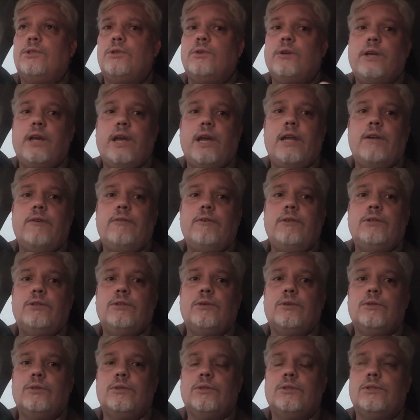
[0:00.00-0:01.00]
Thungela
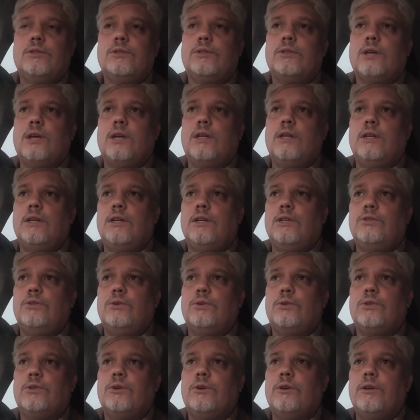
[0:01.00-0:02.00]
Resources is
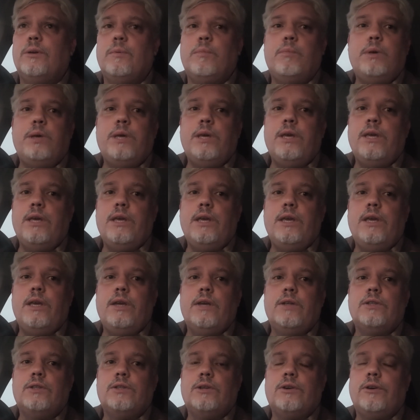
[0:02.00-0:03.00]
also on a PE,
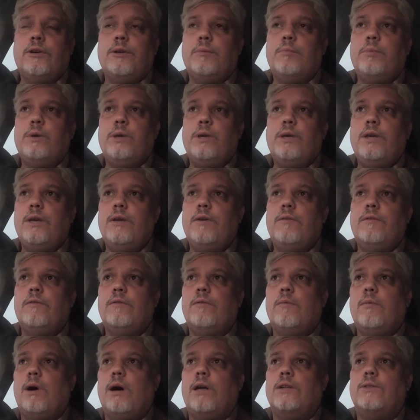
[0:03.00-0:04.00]
historic PE of
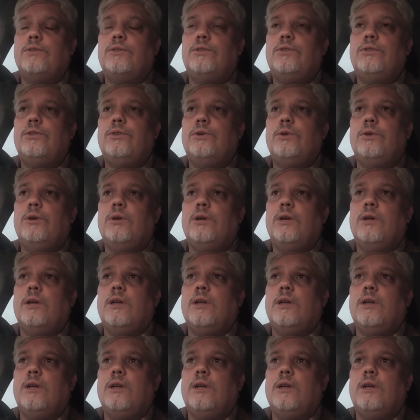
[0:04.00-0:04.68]
about 2.